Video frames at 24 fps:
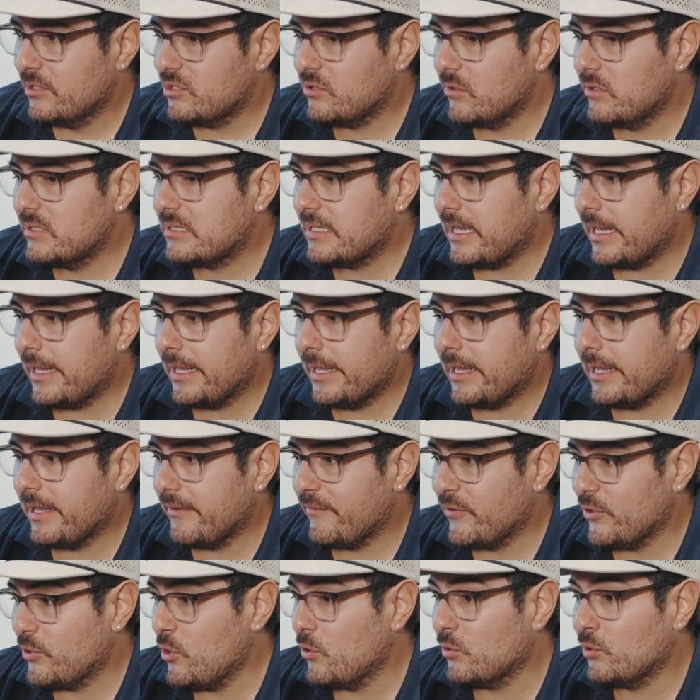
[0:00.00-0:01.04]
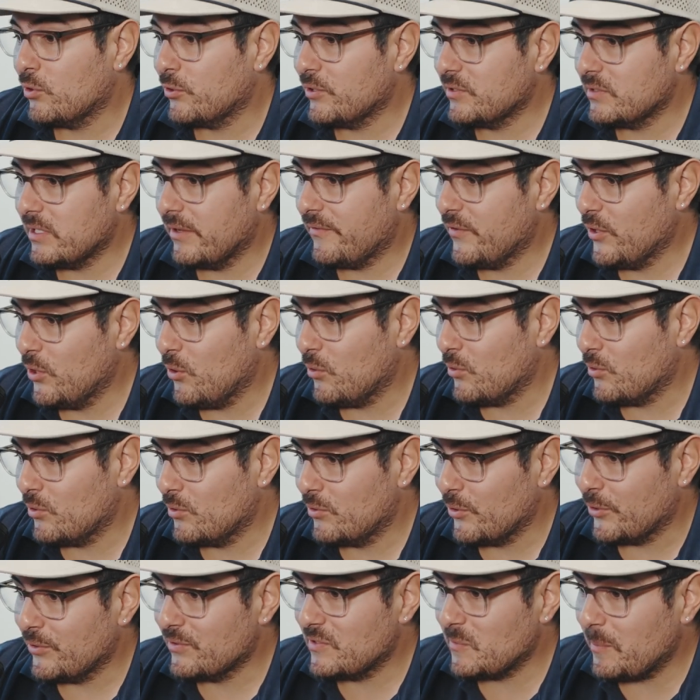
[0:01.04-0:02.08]
So it's like, if you don't
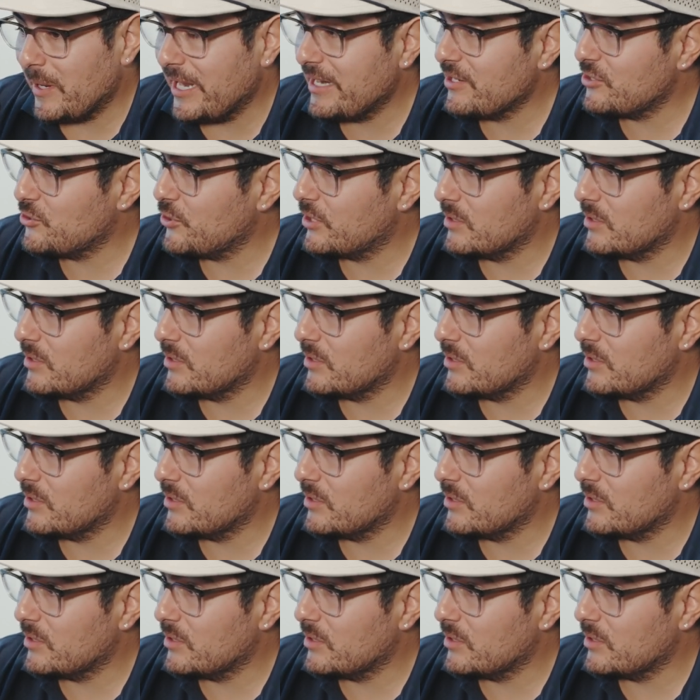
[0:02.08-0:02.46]
learn Spanish,